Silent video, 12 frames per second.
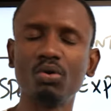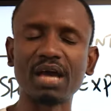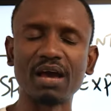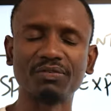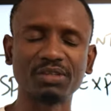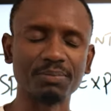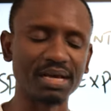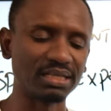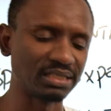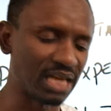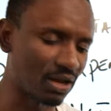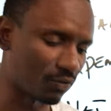look after
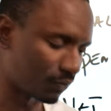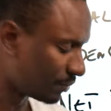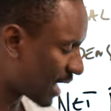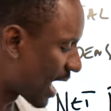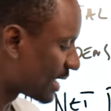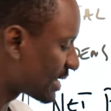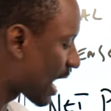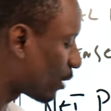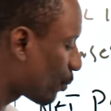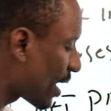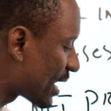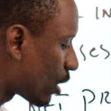myself. And
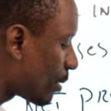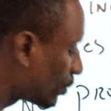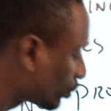that way, I'll be